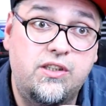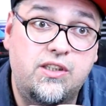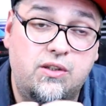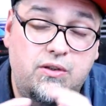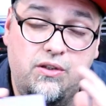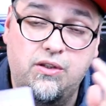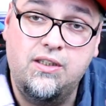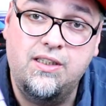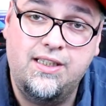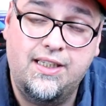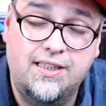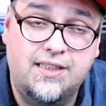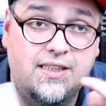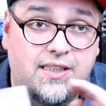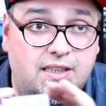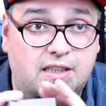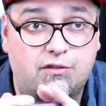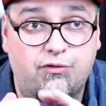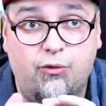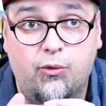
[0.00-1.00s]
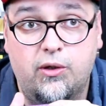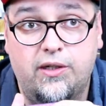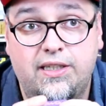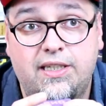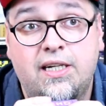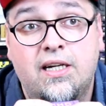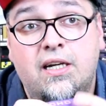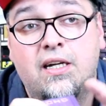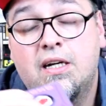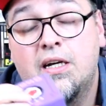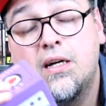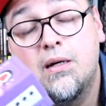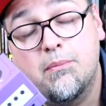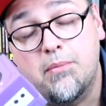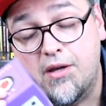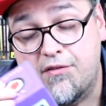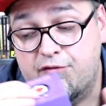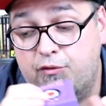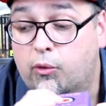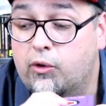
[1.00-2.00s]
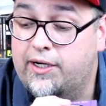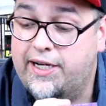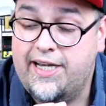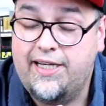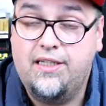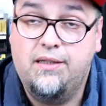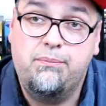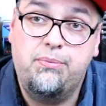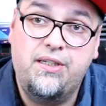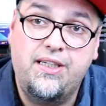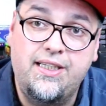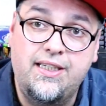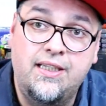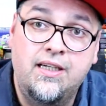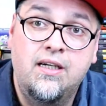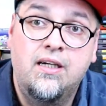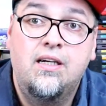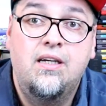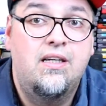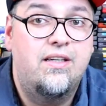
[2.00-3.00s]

So you can get 640 by 480p.